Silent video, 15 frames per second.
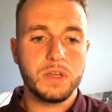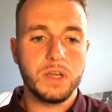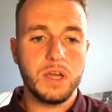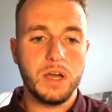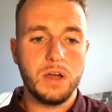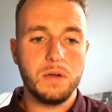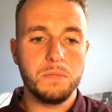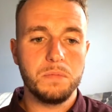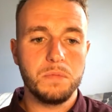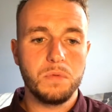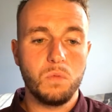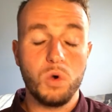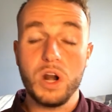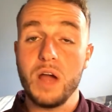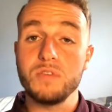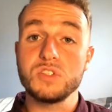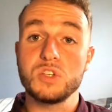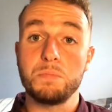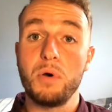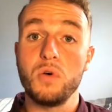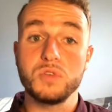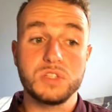what I was
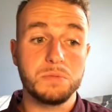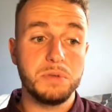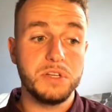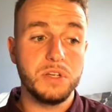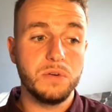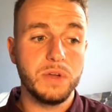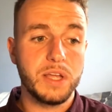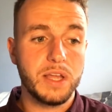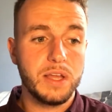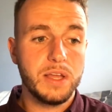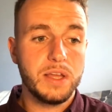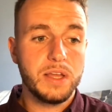supposed to be doing,